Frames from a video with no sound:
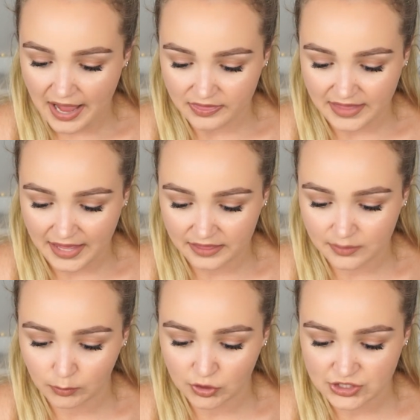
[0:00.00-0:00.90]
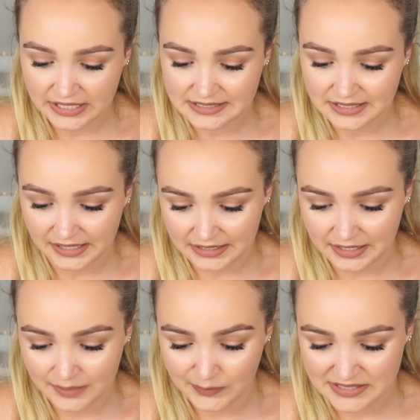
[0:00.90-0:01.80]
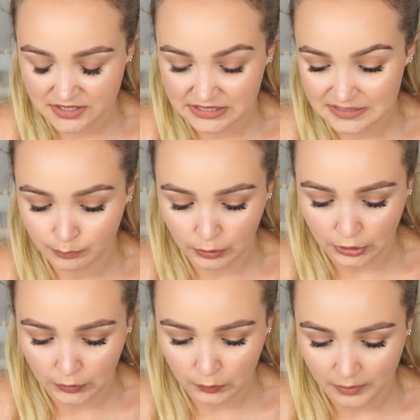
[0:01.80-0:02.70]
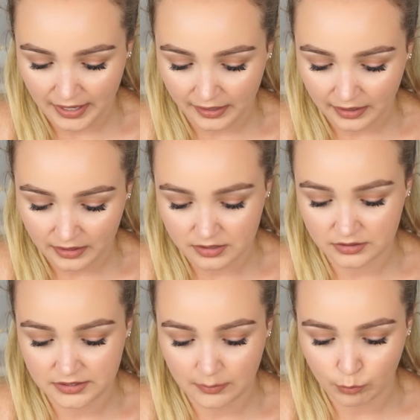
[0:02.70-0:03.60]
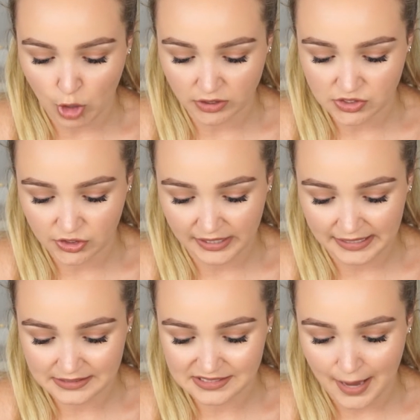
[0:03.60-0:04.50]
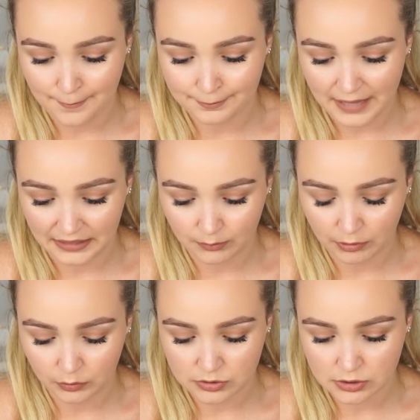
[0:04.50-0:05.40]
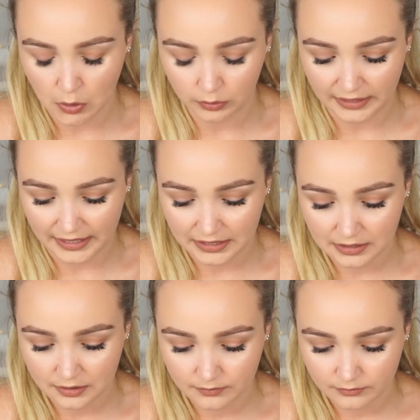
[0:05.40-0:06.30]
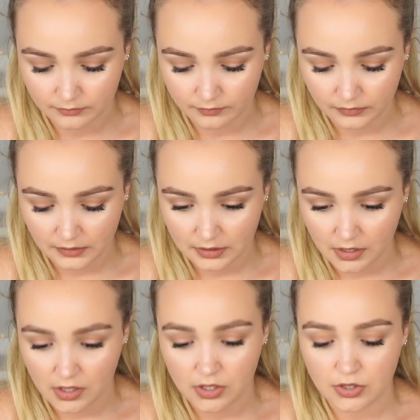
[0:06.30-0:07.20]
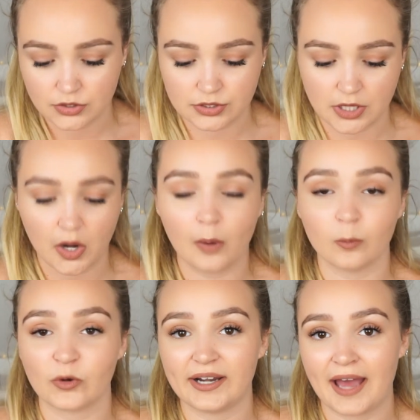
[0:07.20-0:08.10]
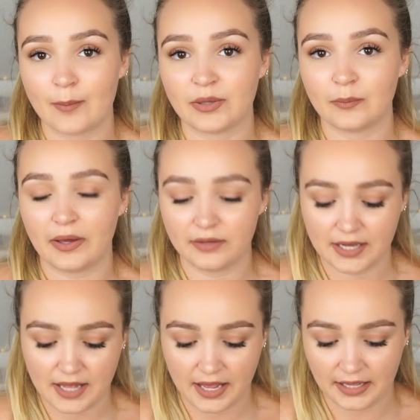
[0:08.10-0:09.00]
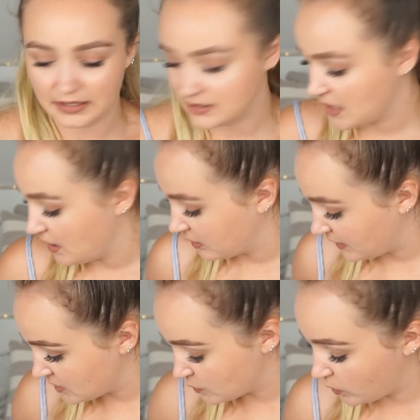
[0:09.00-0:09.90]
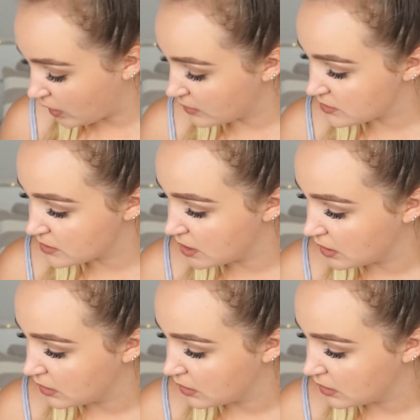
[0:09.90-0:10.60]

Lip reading: And then the blush is in hibiscus bloom, and the bronzer is Malibu Soleil. So I'm really happy about it. And this was